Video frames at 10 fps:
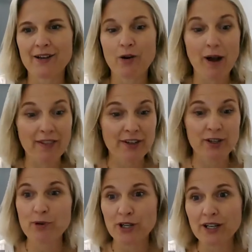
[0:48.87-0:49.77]
quite
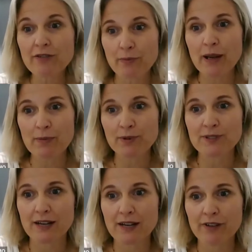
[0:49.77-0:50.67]
therapeutic for people
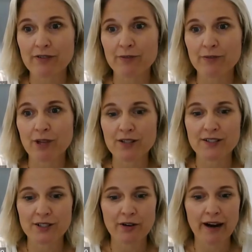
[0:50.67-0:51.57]
suffering from loss
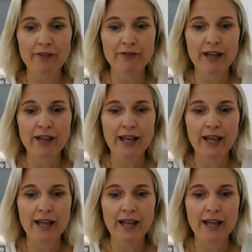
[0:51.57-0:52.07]
and grief.